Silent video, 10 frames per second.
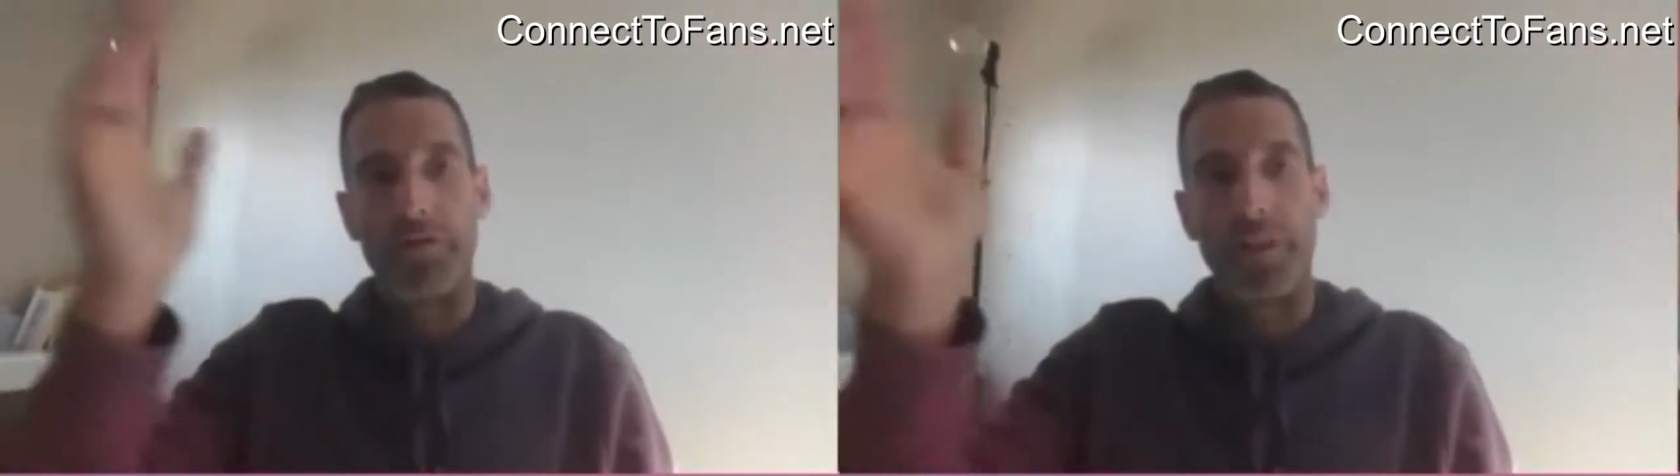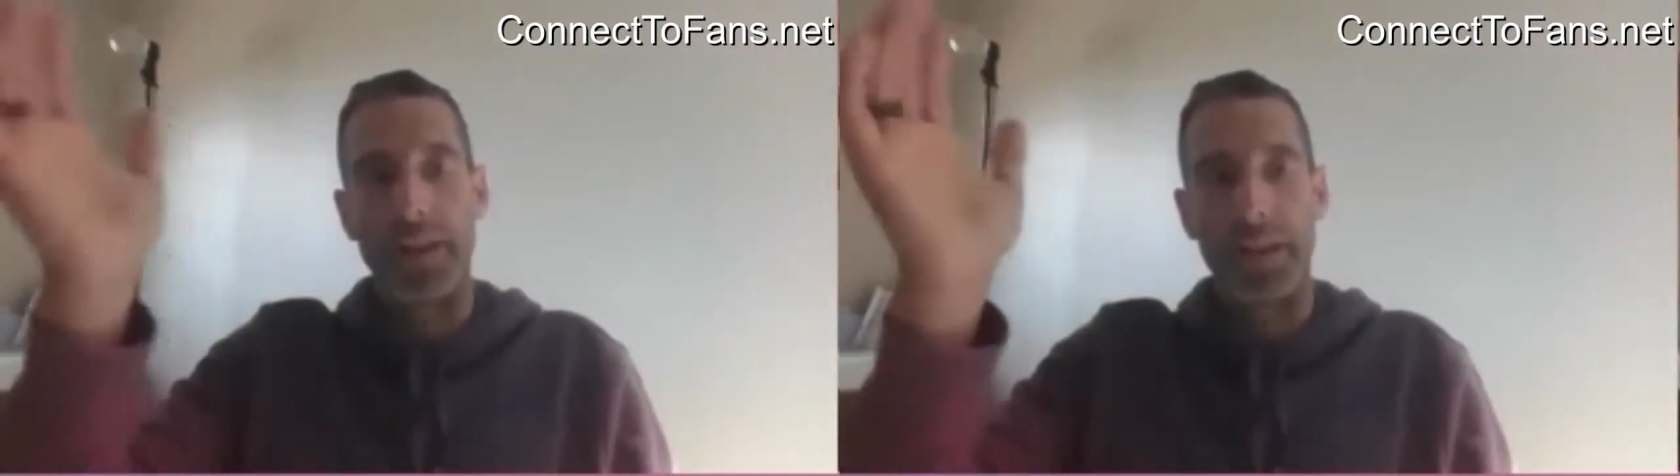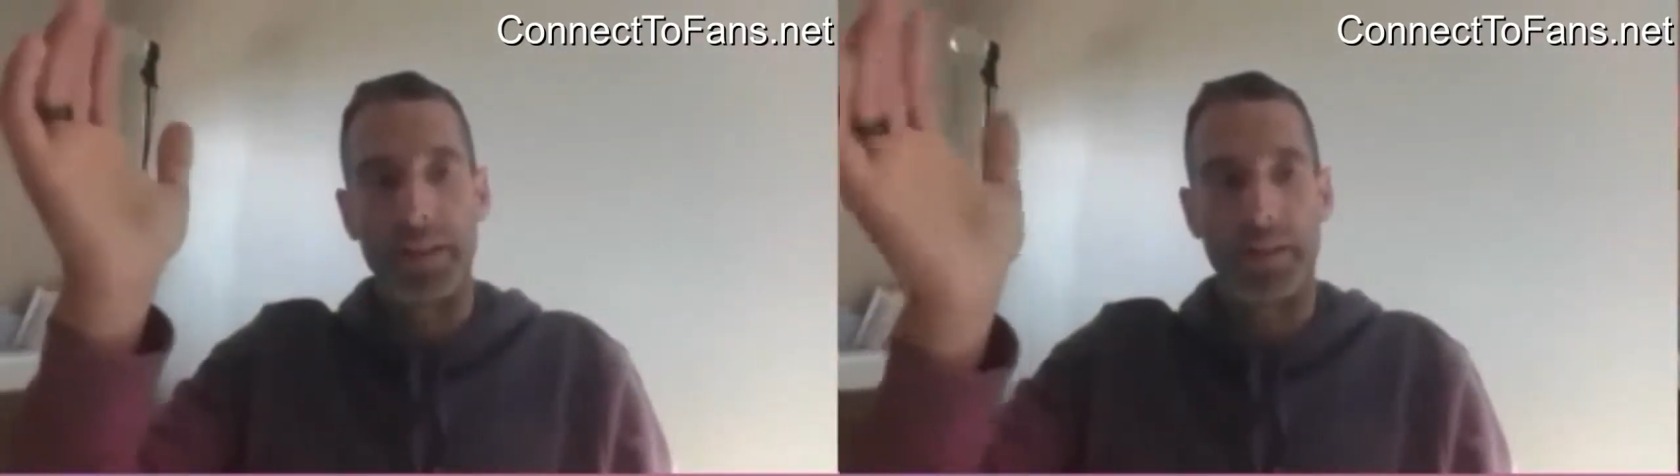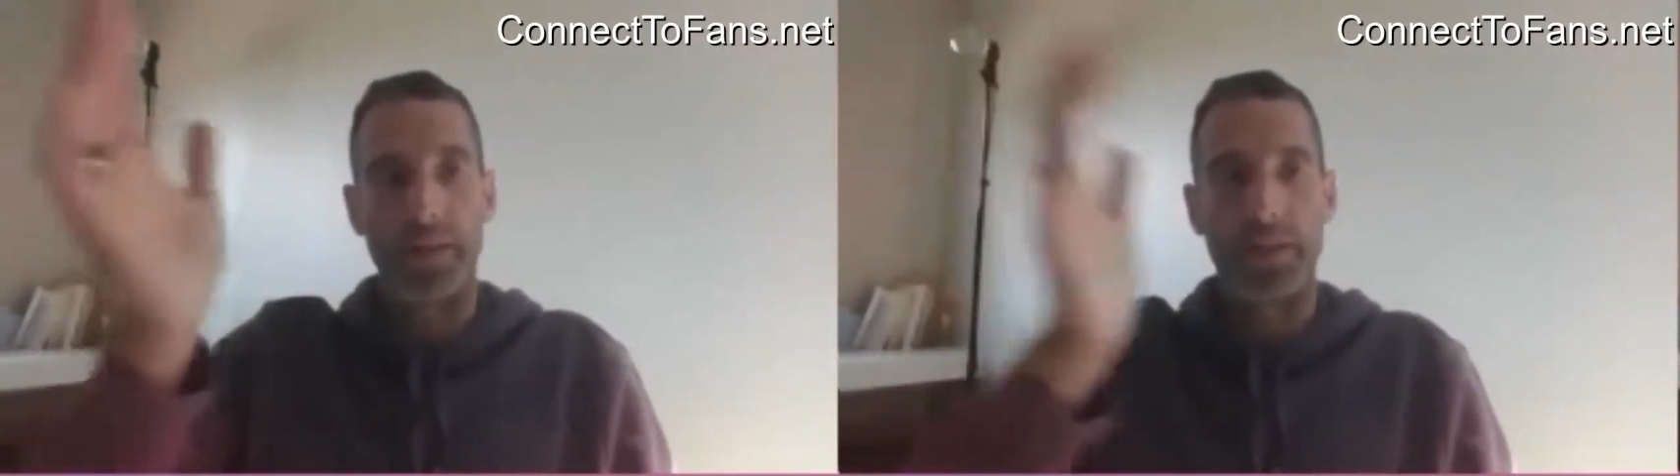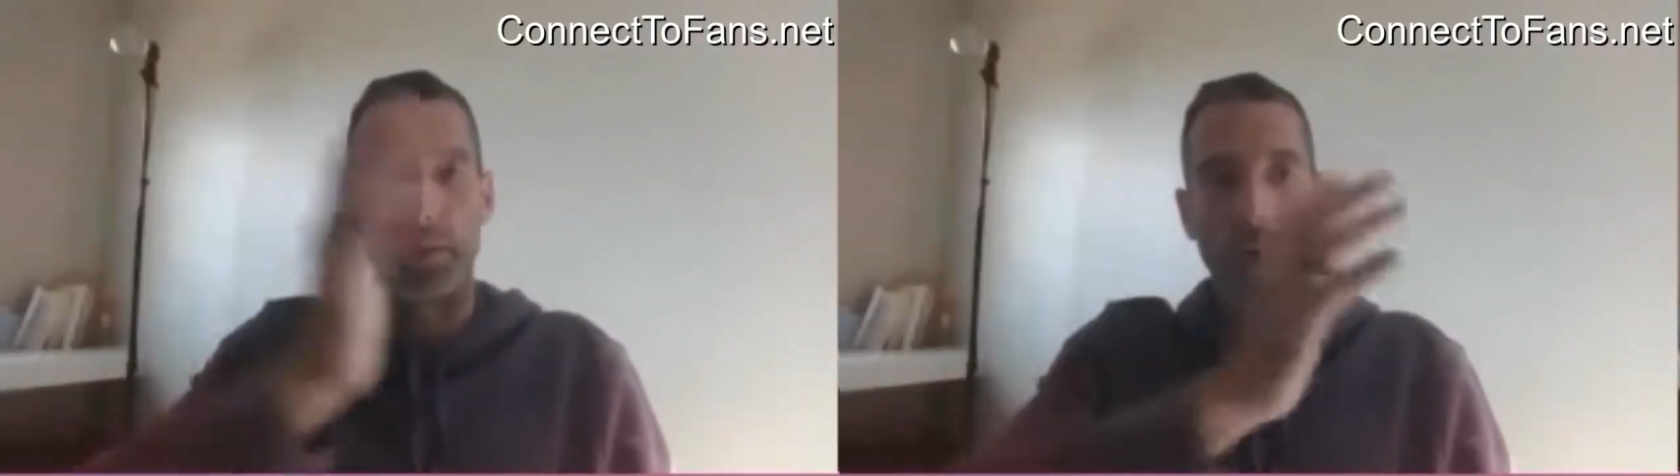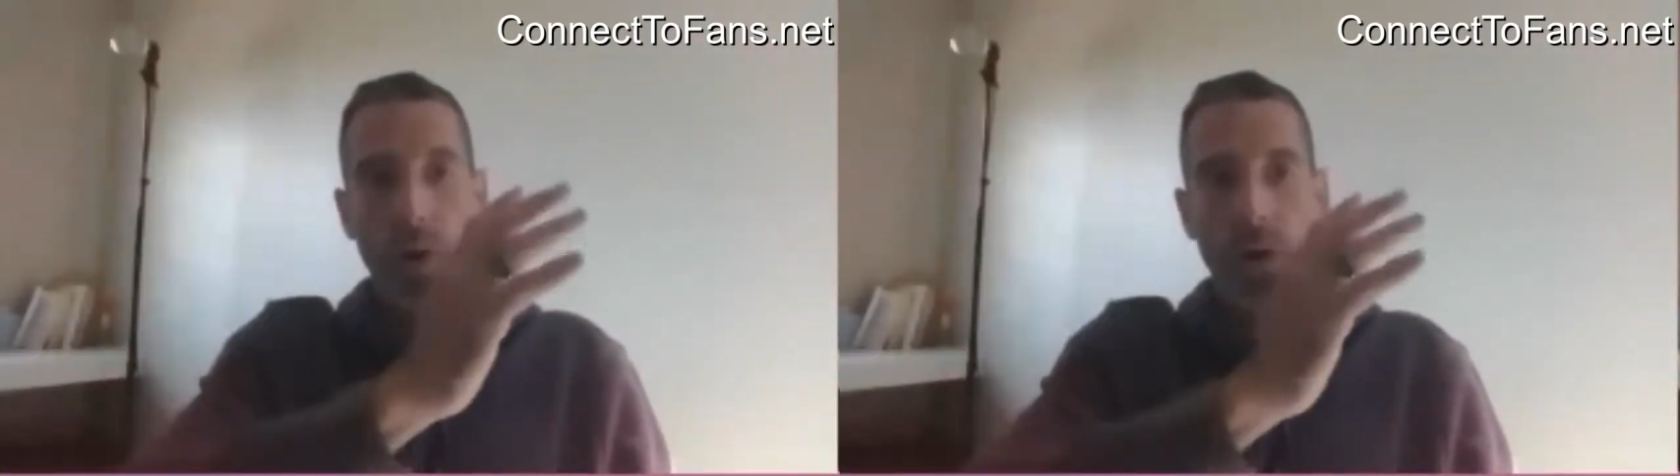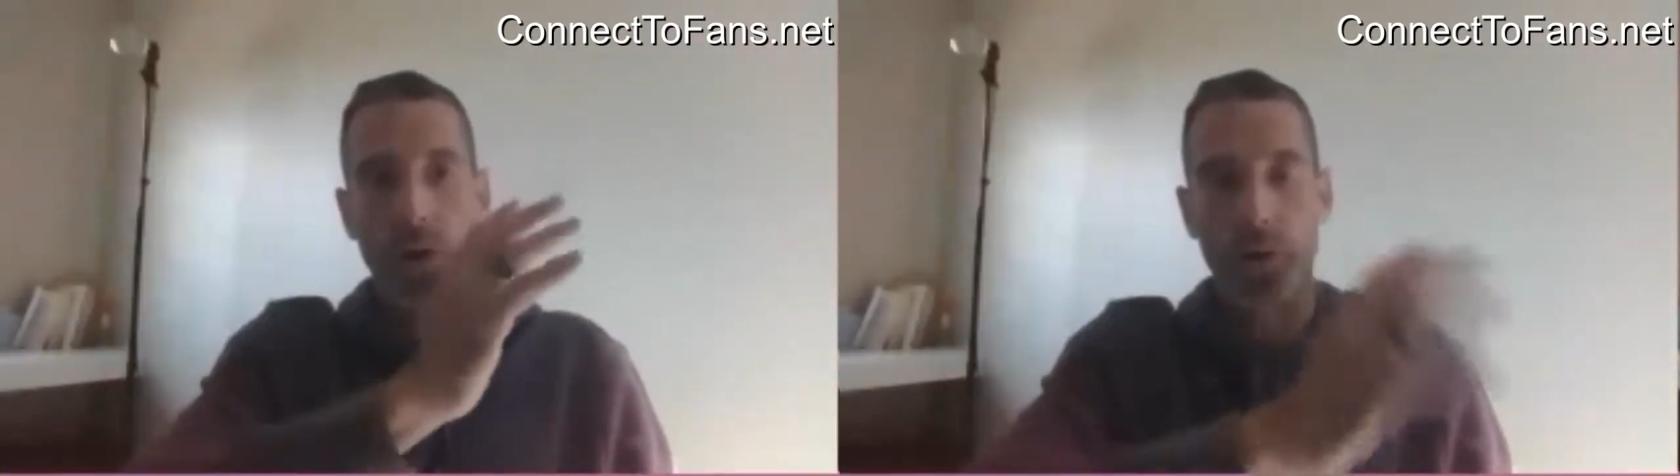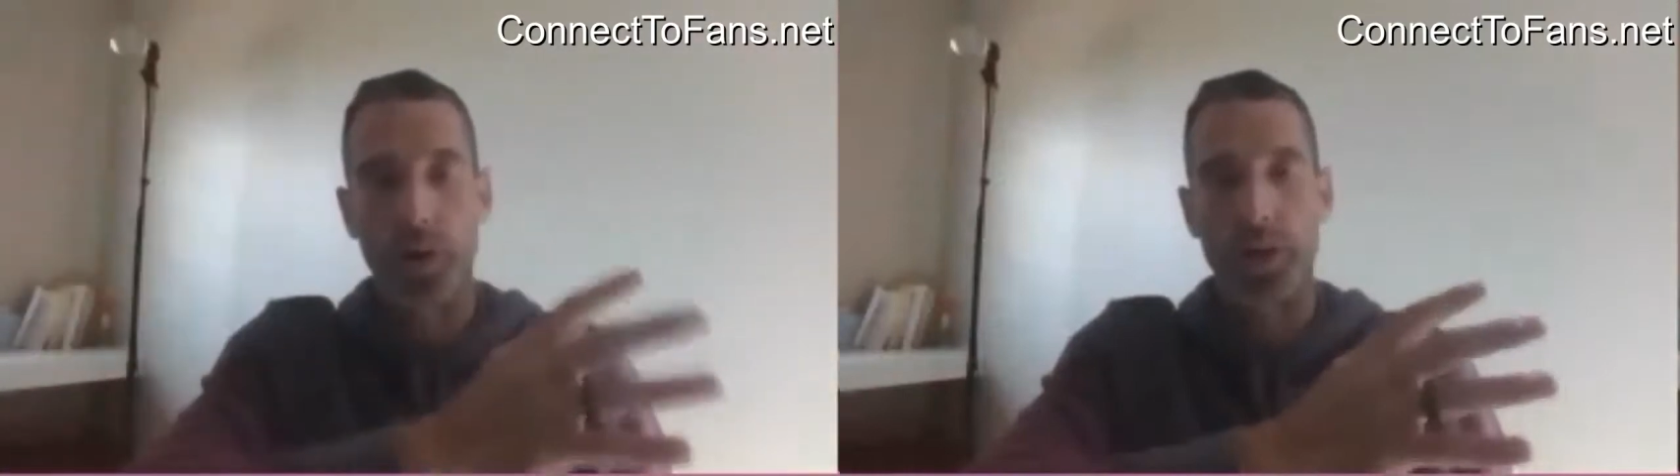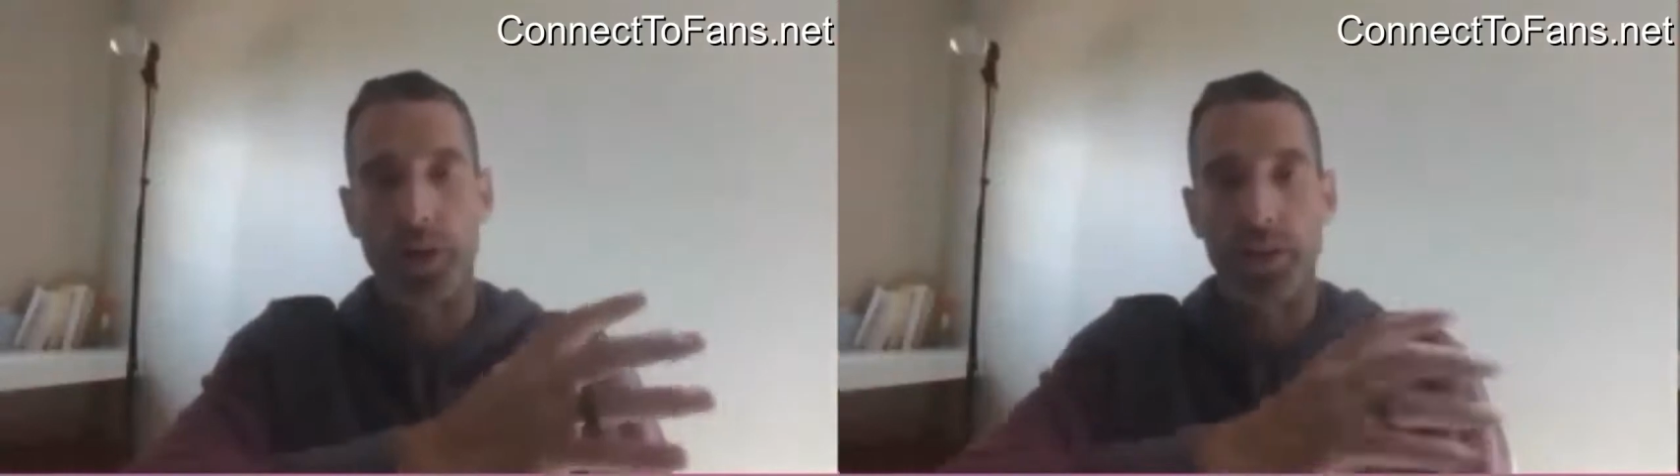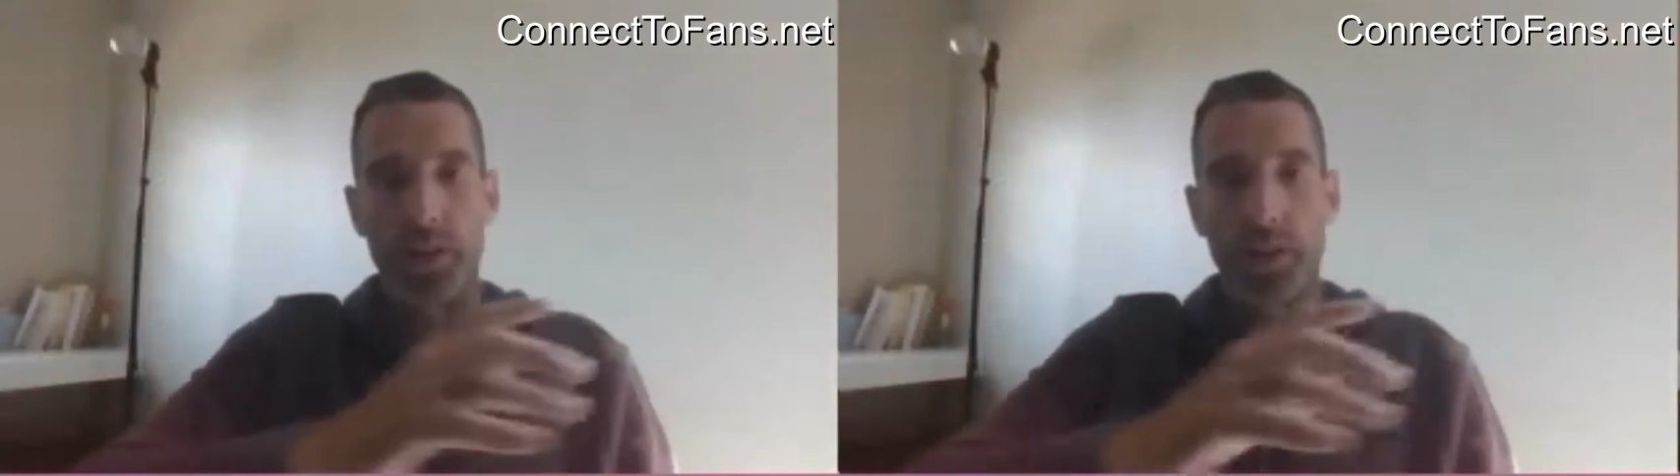fitness into more nutrition.